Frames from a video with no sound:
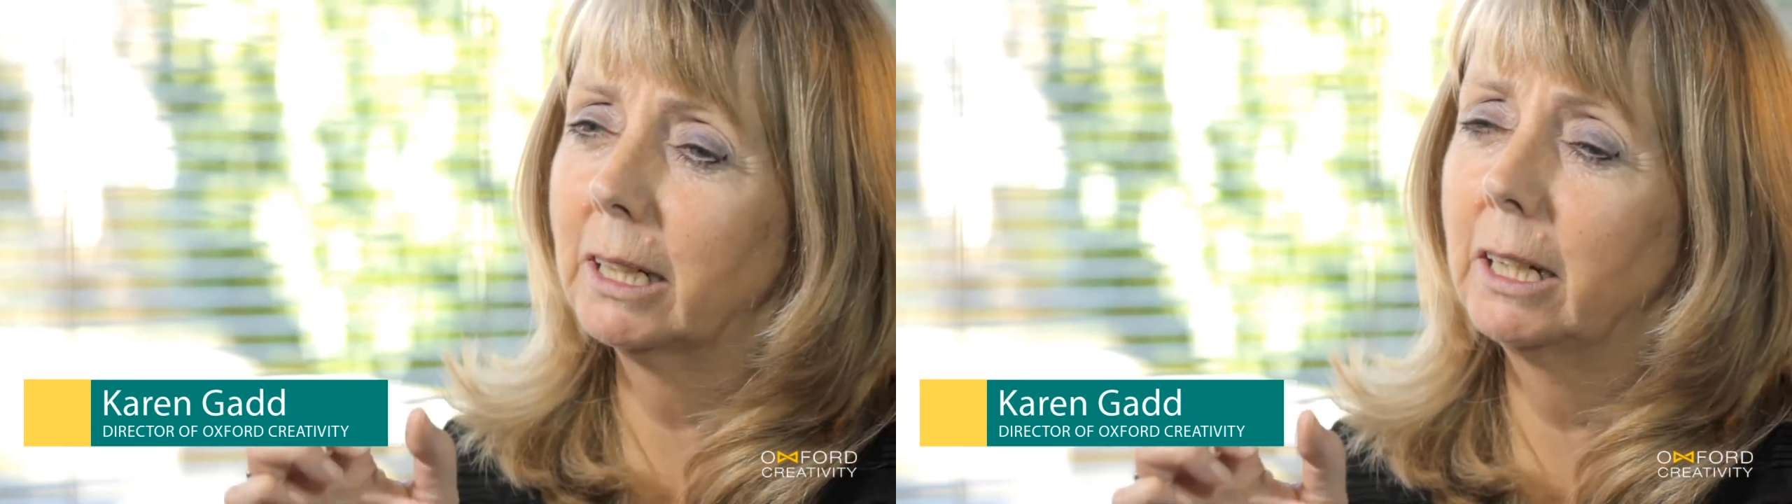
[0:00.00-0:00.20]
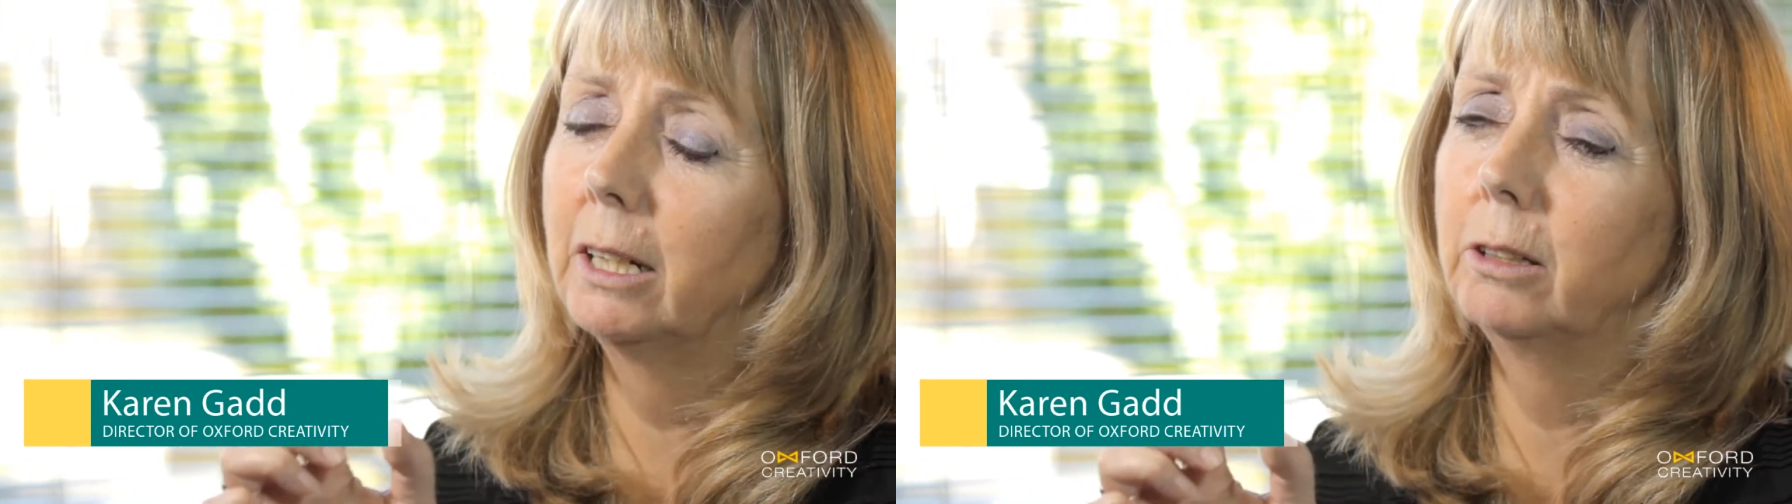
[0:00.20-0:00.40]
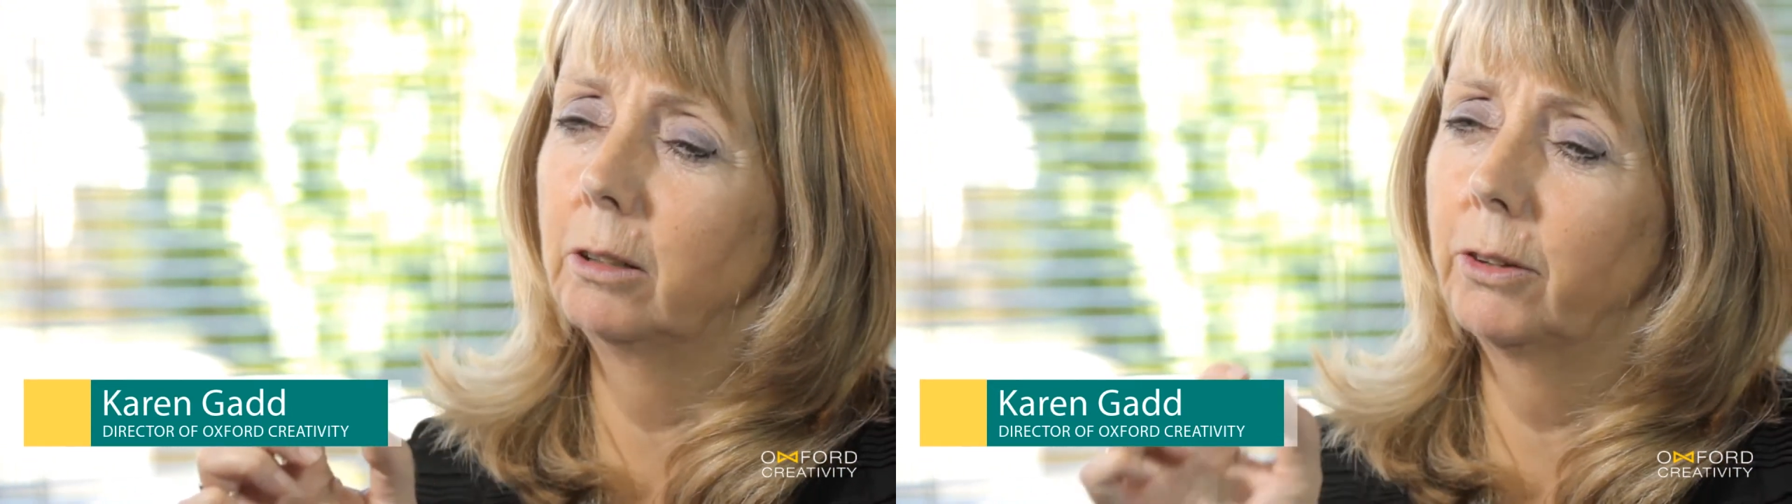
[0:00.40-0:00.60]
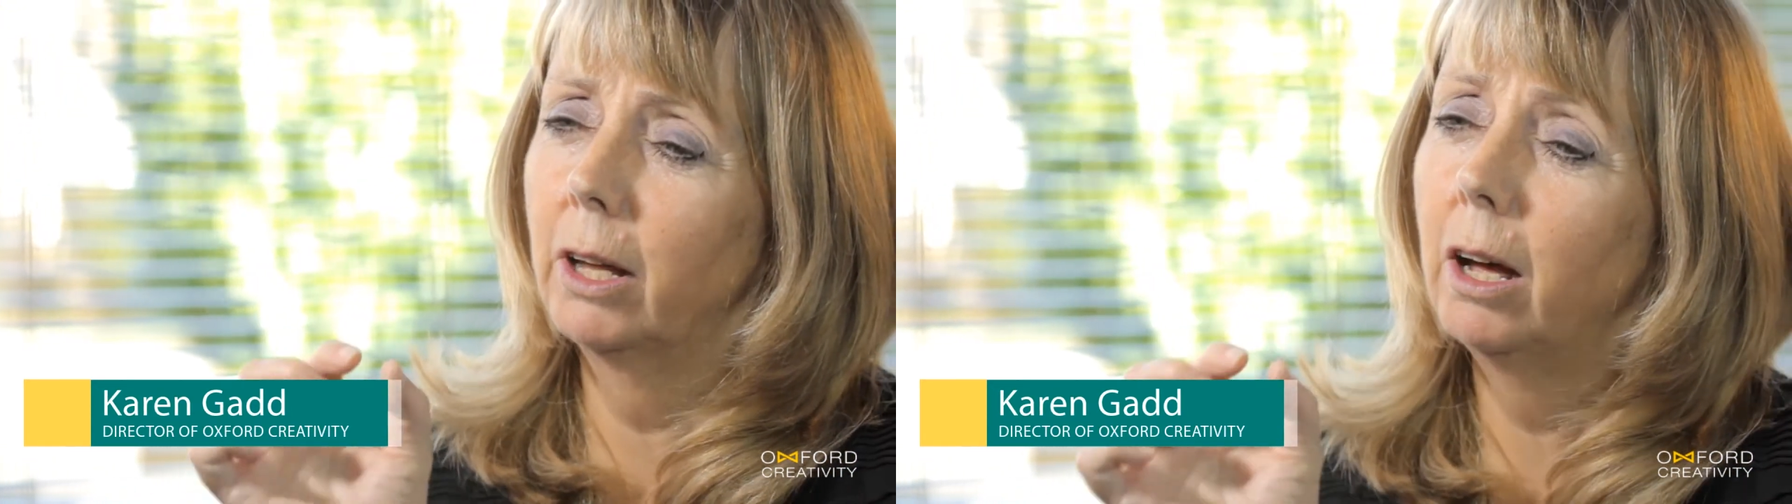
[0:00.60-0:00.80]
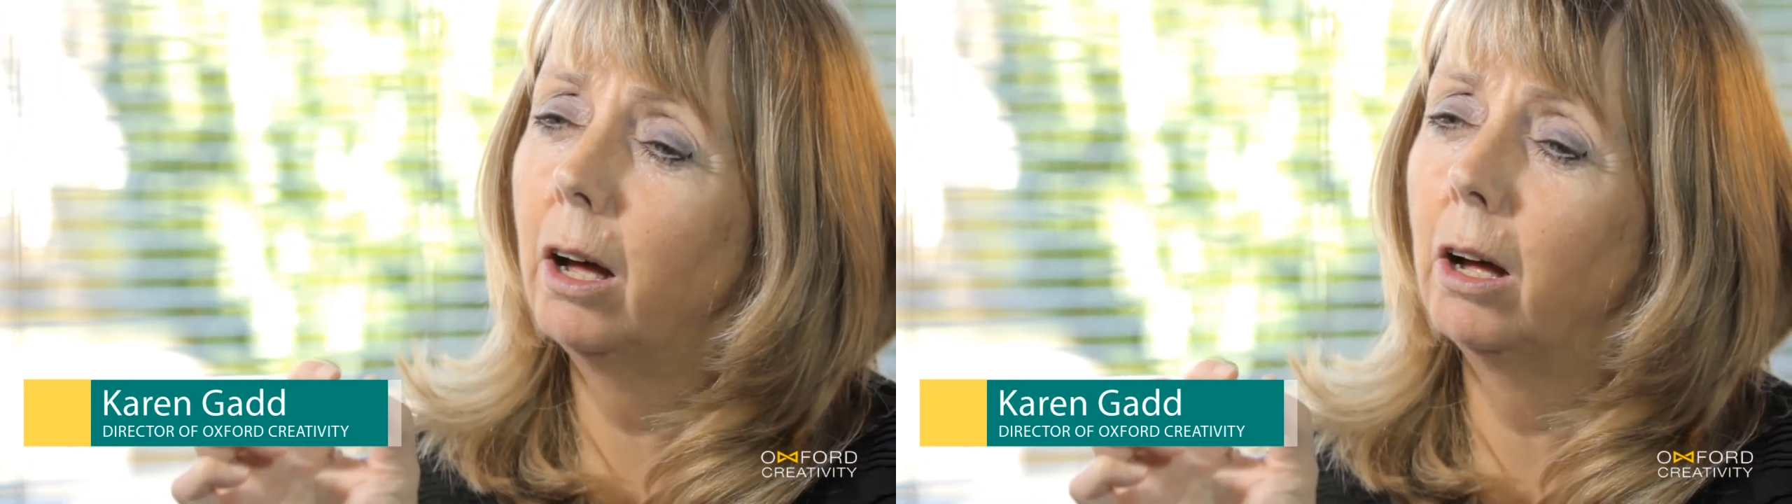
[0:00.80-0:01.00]
kernel, the
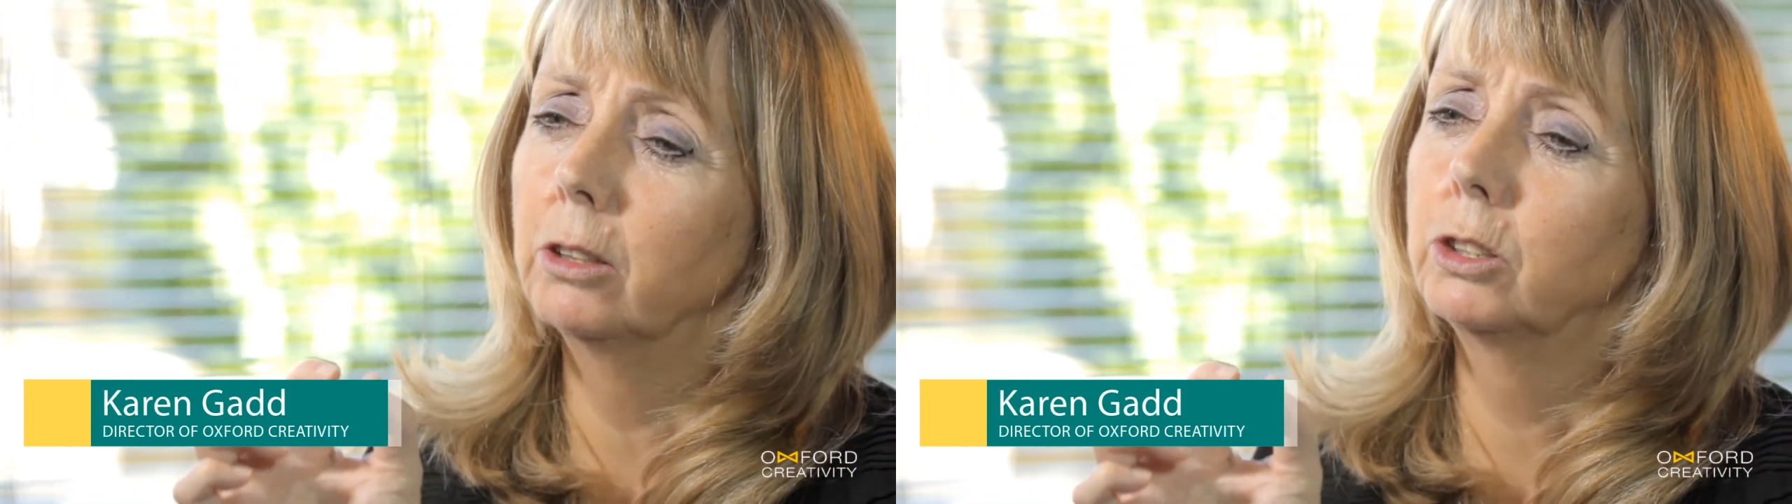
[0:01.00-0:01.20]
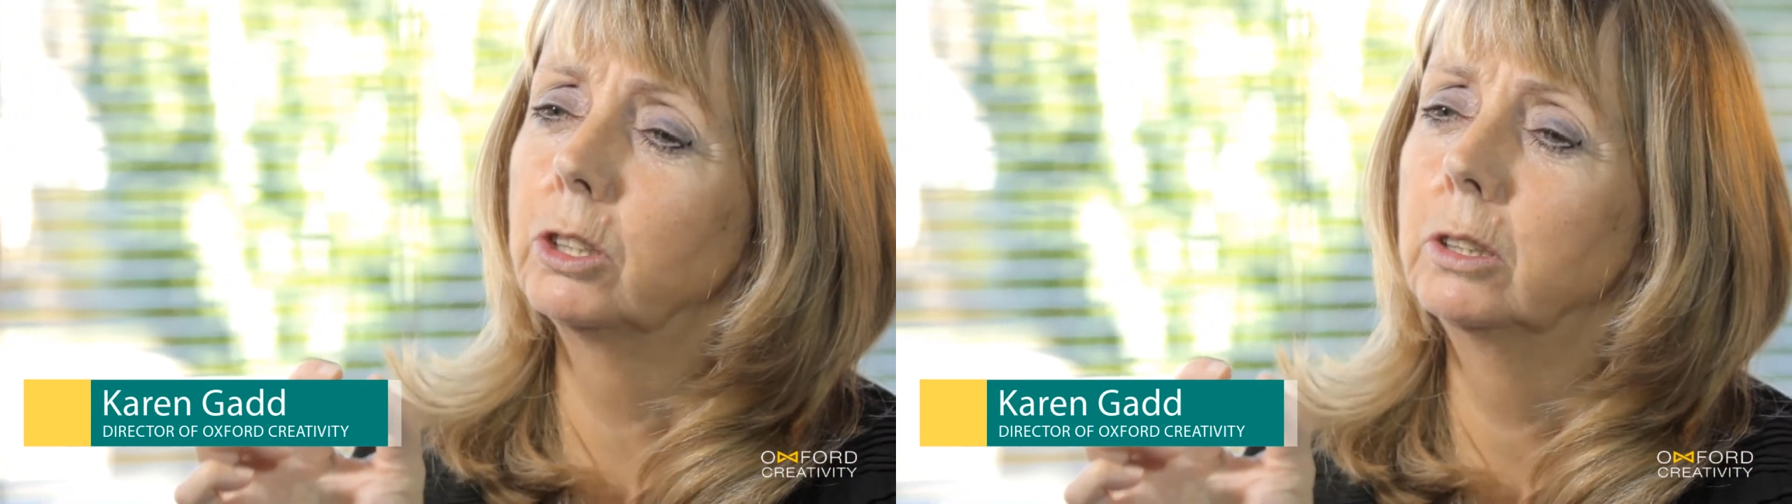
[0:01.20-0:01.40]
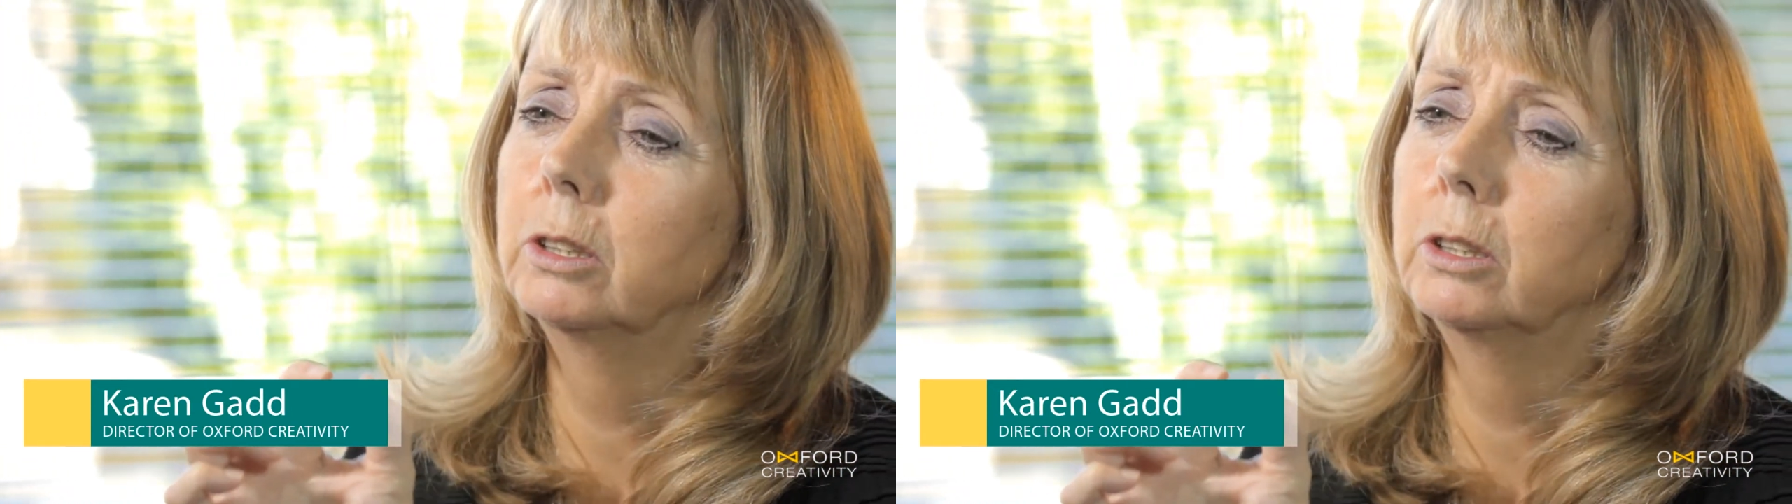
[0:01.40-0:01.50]
heart,